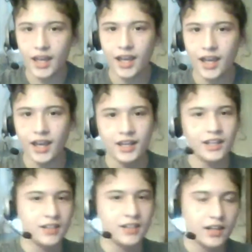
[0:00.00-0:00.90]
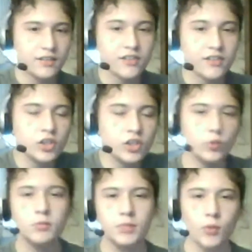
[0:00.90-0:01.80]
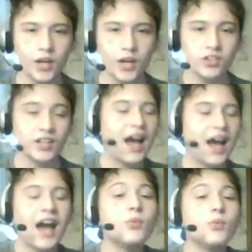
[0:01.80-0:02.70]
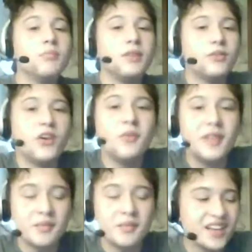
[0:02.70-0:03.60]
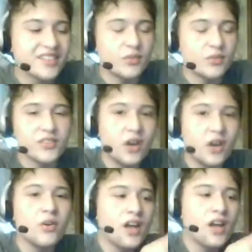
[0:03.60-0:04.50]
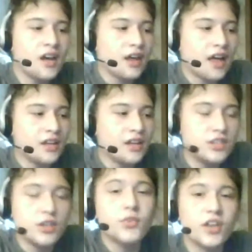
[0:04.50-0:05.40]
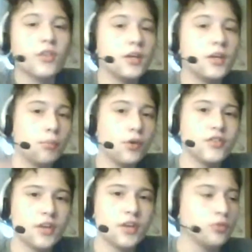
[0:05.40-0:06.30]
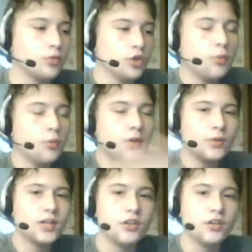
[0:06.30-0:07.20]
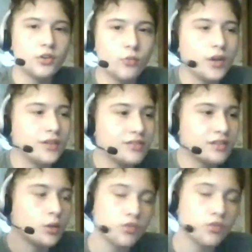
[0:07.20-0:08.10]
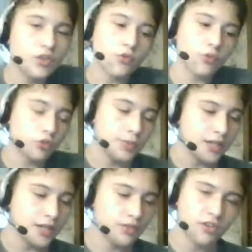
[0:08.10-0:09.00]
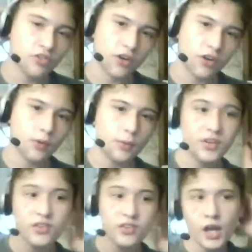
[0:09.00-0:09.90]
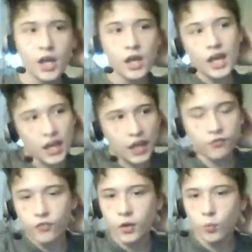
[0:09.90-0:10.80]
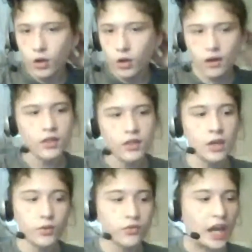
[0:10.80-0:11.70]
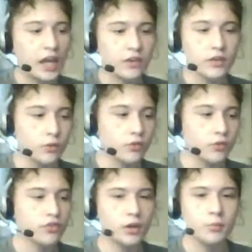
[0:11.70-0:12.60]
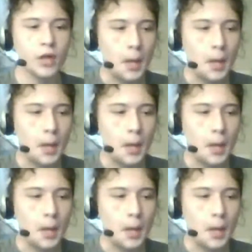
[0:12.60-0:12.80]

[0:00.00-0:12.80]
in 1996, you wouldn't be watching it. I wouldn't be filming it because there was nothing to put this up to. Nobody would hear your voice. There was no social media sharing websites. If there were, it was some